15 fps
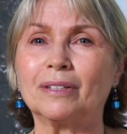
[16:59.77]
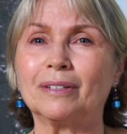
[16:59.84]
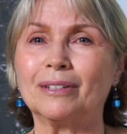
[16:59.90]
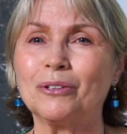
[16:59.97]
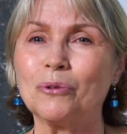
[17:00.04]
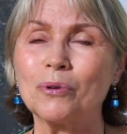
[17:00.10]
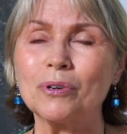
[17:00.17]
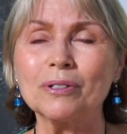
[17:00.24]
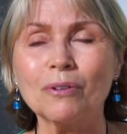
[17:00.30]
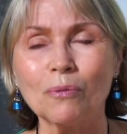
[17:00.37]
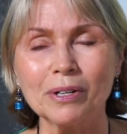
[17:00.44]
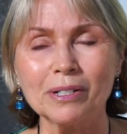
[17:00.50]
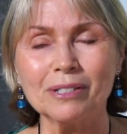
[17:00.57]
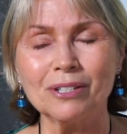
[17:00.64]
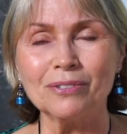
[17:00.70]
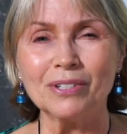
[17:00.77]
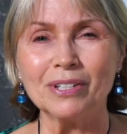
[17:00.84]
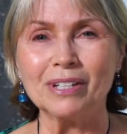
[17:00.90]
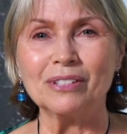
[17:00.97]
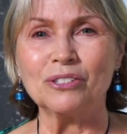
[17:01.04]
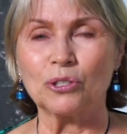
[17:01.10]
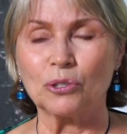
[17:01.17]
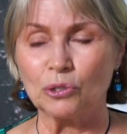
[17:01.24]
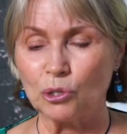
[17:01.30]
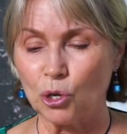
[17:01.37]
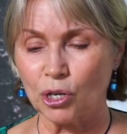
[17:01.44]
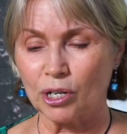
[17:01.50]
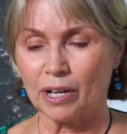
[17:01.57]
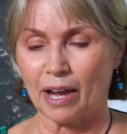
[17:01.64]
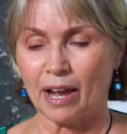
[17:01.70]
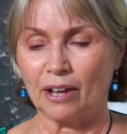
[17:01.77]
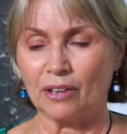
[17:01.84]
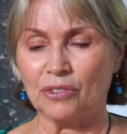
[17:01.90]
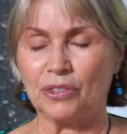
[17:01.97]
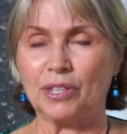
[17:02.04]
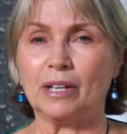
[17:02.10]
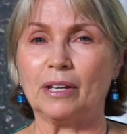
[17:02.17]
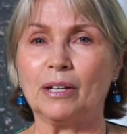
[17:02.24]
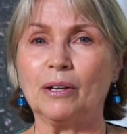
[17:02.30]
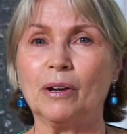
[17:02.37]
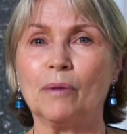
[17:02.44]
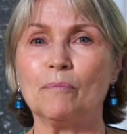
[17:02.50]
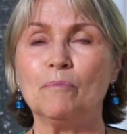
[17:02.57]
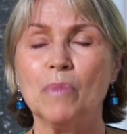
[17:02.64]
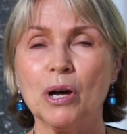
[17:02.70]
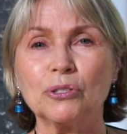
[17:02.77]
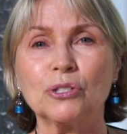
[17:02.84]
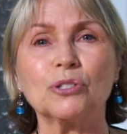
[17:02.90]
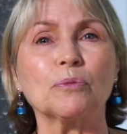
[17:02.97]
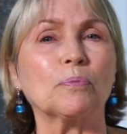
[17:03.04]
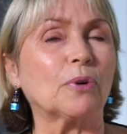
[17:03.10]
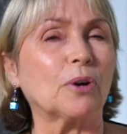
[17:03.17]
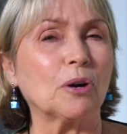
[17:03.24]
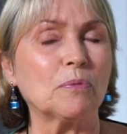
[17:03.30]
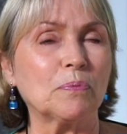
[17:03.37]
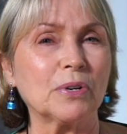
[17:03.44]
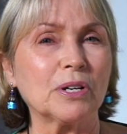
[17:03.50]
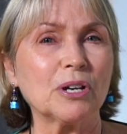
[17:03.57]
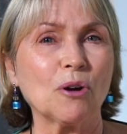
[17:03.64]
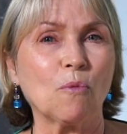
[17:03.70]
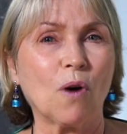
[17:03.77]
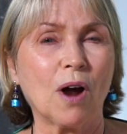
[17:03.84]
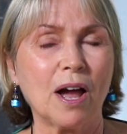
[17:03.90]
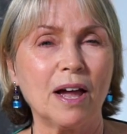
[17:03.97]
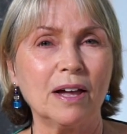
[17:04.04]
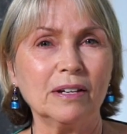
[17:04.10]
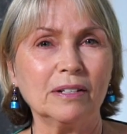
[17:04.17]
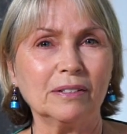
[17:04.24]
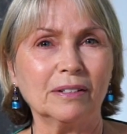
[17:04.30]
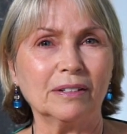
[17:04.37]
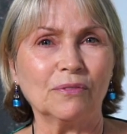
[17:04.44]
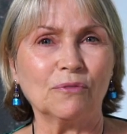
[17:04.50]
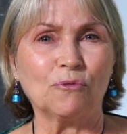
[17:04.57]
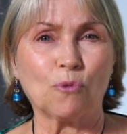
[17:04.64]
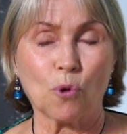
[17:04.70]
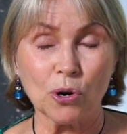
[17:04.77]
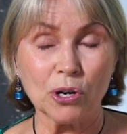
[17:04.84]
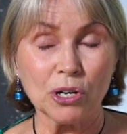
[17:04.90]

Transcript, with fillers: you're going to need to look at the most appropriate way for